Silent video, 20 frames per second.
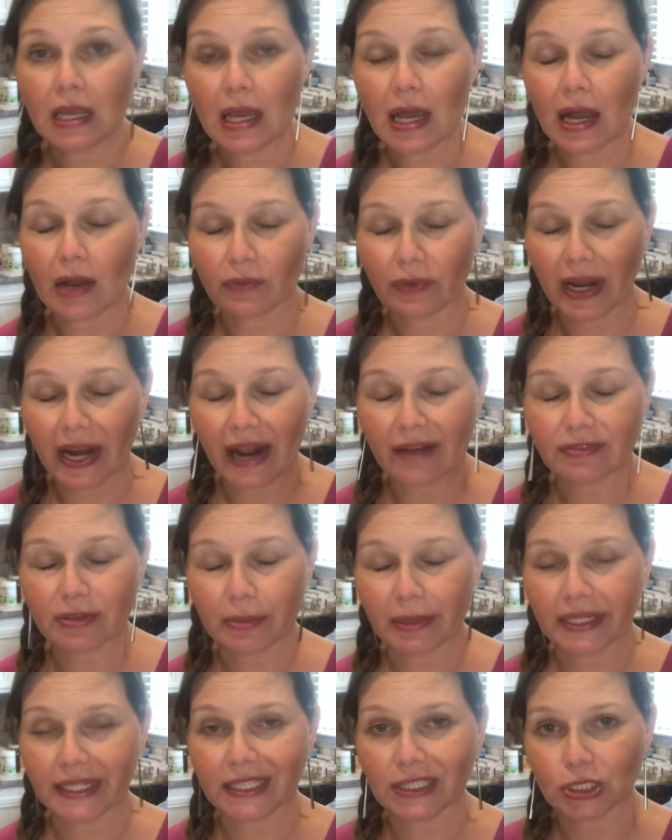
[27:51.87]
right after
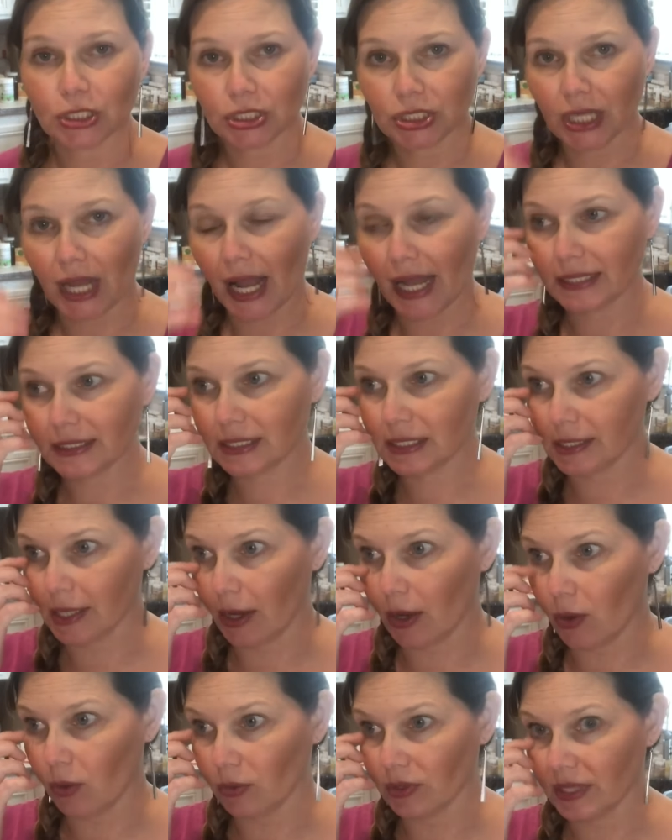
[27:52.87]
my Ningxia shot.
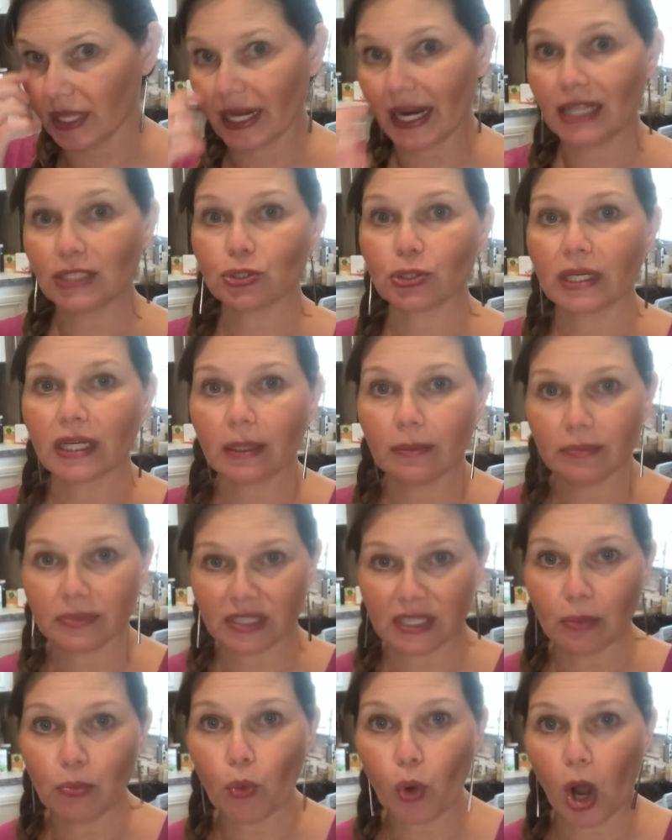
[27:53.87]
So then I drink
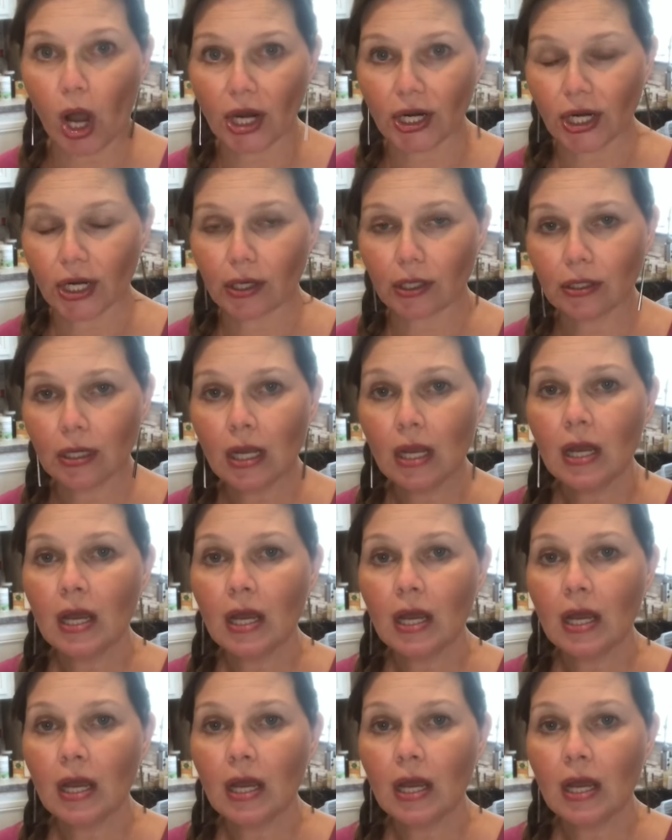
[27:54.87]
some water,